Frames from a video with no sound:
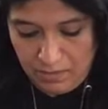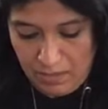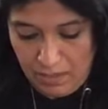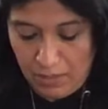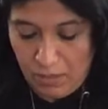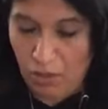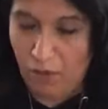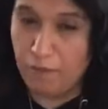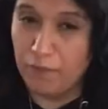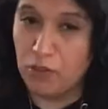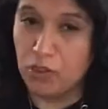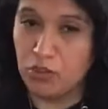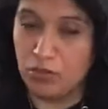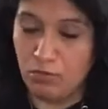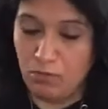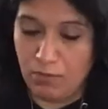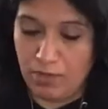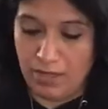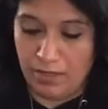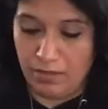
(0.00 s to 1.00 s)
I know for sure
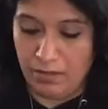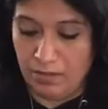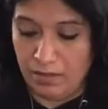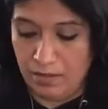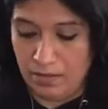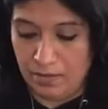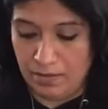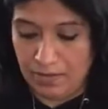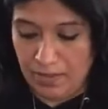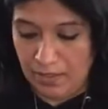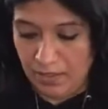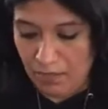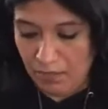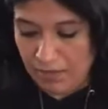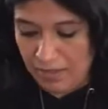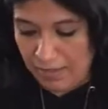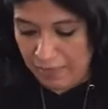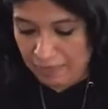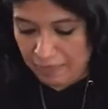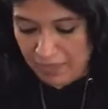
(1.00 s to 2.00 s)
one. Second
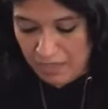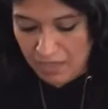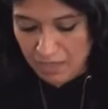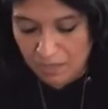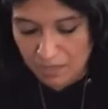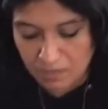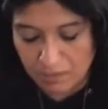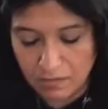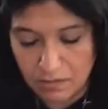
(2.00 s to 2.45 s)
one, I think.